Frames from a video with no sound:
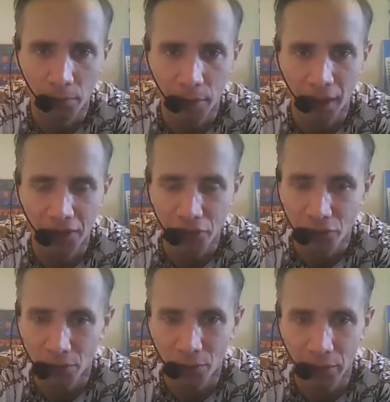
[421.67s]
but I
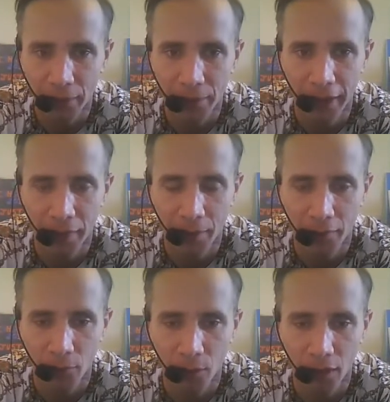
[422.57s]
still keep my head above
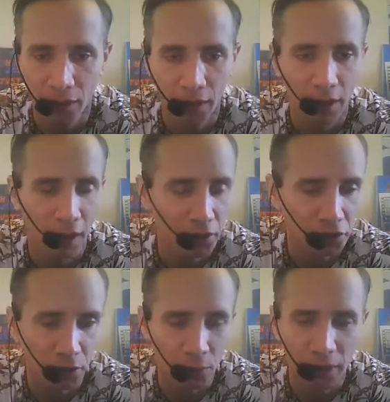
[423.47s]
water. I
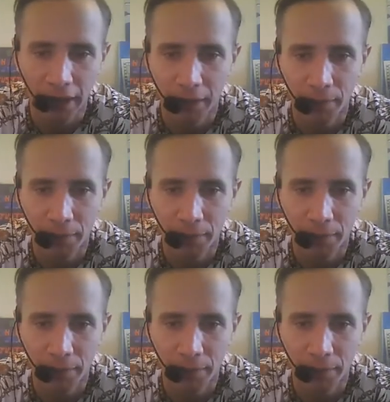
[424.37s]
still keep